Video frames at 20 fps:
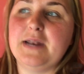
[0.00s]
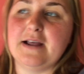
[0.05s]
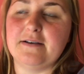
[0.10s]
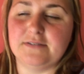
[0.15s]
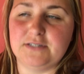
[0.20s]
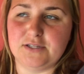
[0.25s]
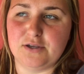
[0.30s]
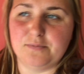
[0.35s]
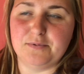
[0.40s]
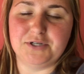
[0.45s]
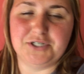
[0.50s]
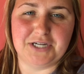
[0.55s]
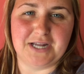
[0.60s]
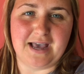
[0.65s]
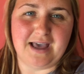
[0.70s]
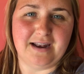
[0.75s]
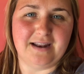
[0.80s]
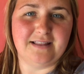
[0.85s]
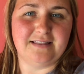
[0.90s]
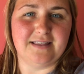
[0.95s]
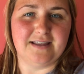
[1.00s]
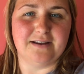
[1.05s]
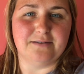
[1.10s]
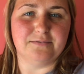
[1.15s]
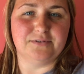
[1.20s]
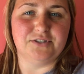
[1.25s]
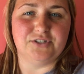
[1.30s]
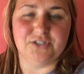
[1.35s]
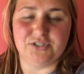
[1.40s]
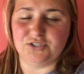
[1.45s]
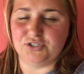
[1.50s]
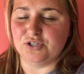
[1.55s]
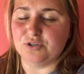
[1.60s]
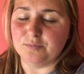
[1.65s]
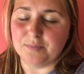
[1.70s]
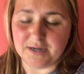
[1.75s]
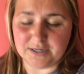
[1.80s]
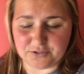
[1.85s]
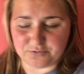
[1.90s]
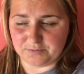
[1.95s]
have so much to edit that it was just too
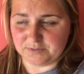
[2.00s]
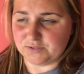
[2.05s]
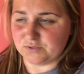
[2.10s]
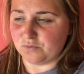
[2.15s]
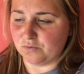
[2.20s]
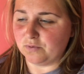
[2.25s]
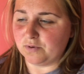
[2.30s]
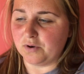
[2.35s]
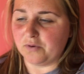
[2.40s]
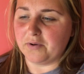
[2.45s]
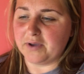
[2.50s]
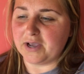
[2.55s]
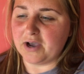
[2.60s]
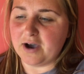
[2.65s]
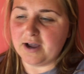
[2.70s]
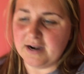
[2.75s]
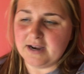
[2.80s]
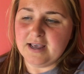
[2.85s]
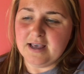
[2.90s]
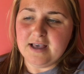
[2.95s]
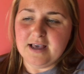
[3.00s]
much with school going on.